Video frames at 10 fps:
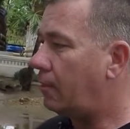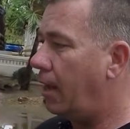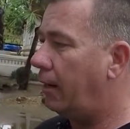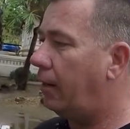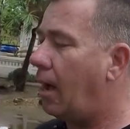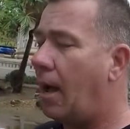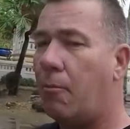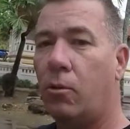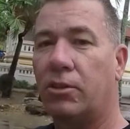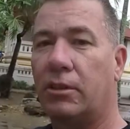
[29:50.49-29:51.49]
And I
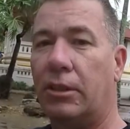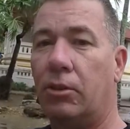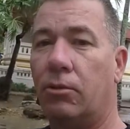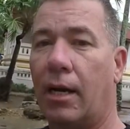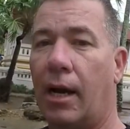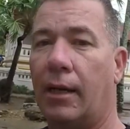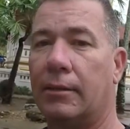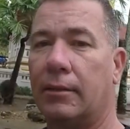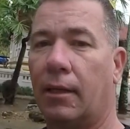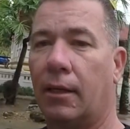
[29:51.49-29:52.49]
will see you
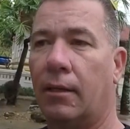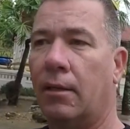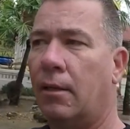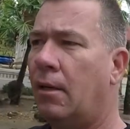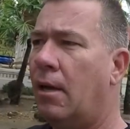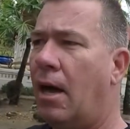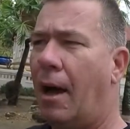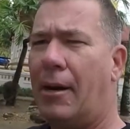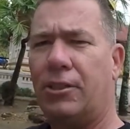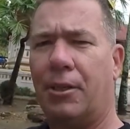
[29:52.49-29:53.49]
guys.
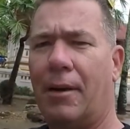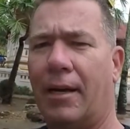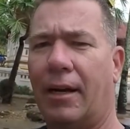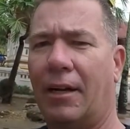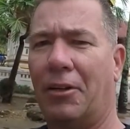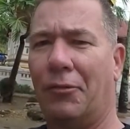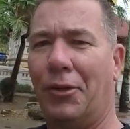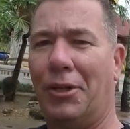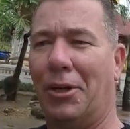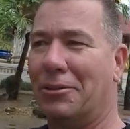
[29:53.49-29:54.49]
I'm actually making another
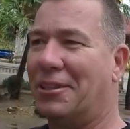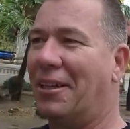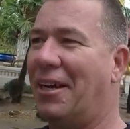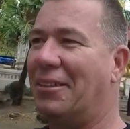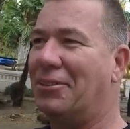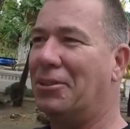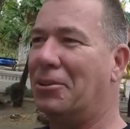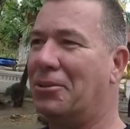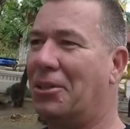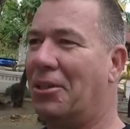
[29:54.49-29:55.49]
video today
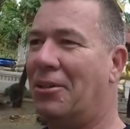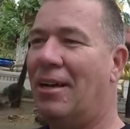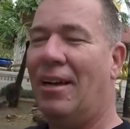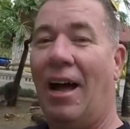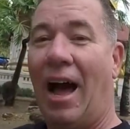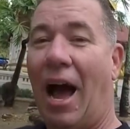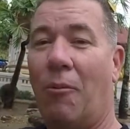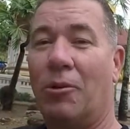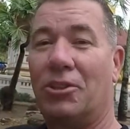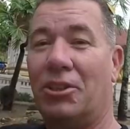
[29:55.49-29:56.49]
too, so I
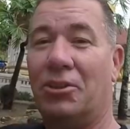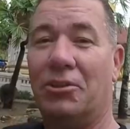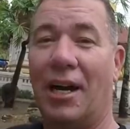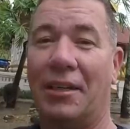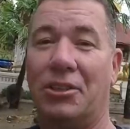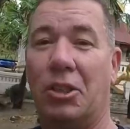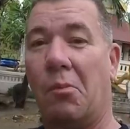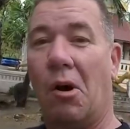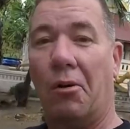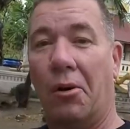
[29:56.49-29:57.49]
will see you guys
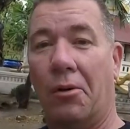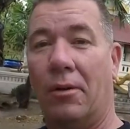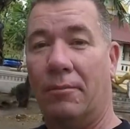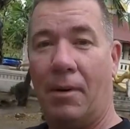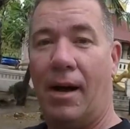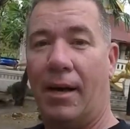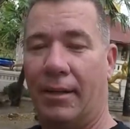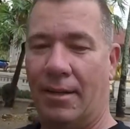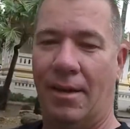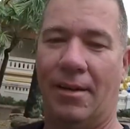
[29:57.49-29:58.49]
tomorrow.
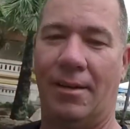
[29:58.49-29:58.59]
Bye.